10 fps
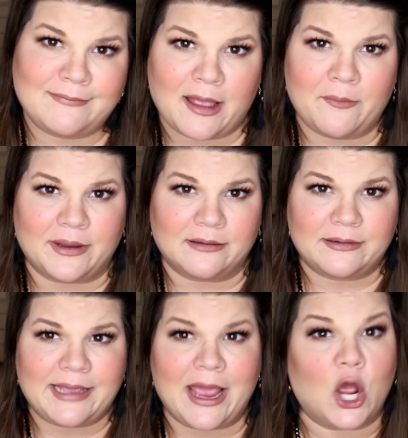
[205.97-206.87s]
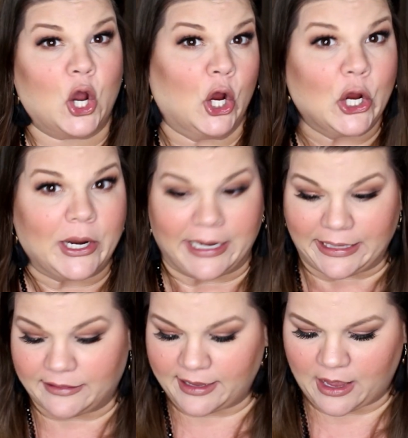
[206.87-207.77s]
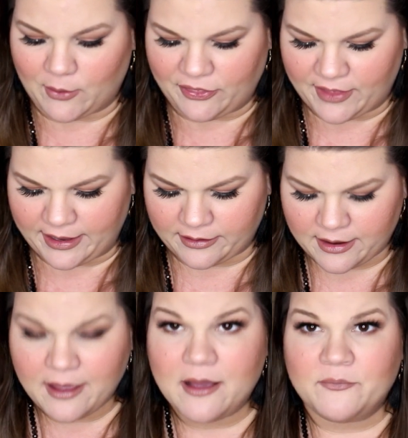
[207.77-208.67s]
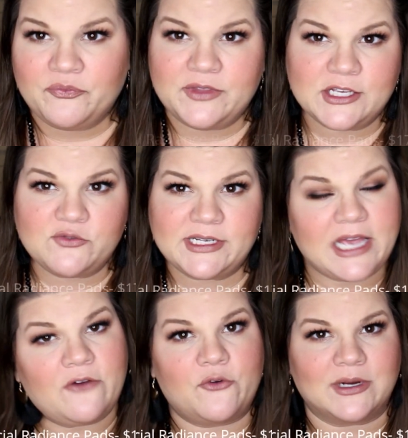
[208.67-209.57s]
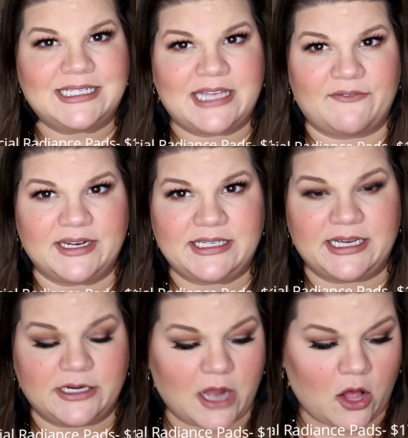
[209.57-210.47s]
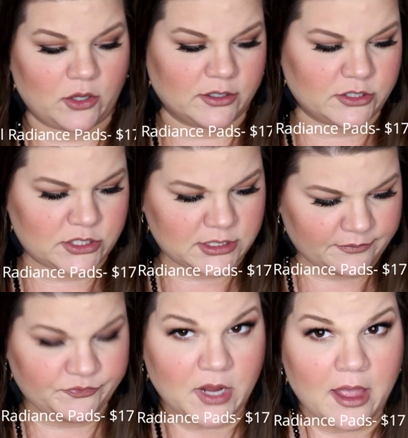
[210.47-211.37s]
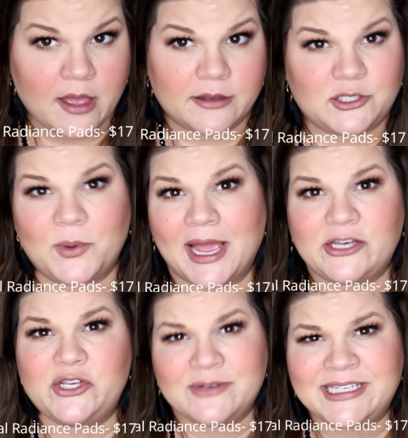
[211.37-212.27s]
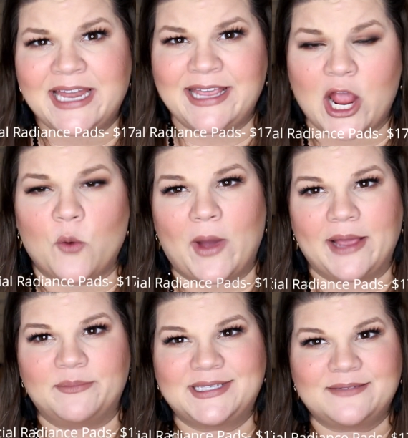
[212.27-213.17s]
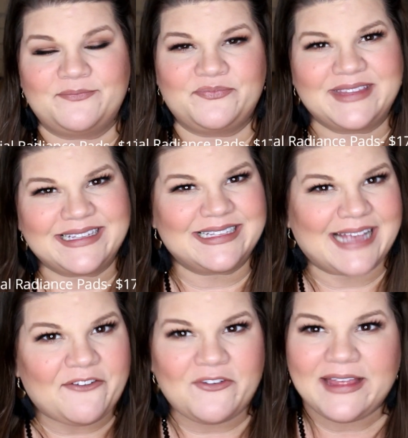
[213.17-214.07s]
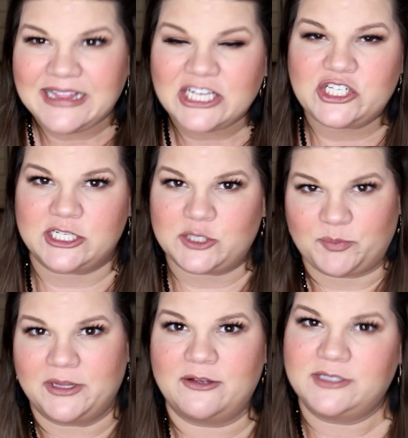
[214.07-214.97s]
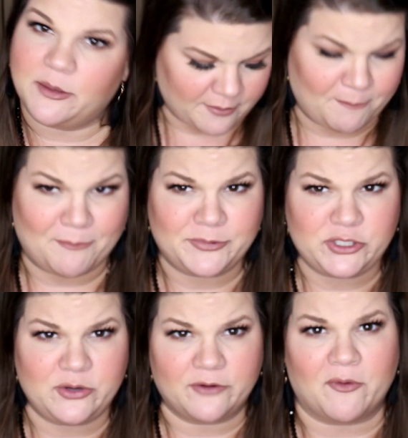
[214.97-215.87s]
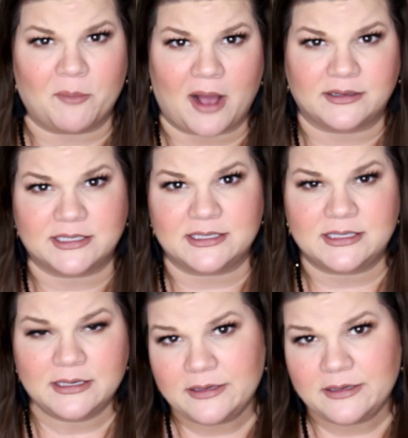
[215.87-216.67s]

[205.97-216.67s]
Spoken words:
I mean, can't hurt anything, I would think. These retail for $17. So we got 2 skincare wipes. I feel like they should have split those up. 2 different boxes.